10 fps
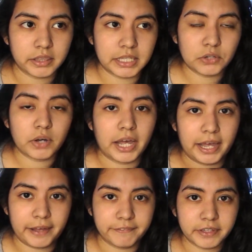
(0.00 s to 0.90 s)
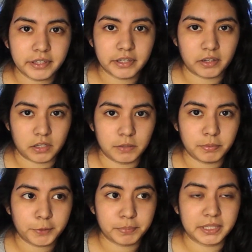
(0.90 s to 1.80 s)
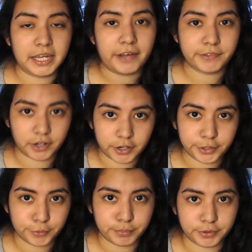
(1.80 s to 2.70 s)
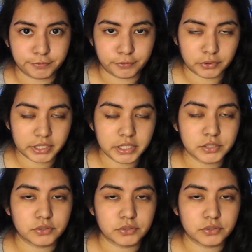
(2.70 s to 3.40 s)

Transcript: they don't have it an ebook, but they have the audiobook for it.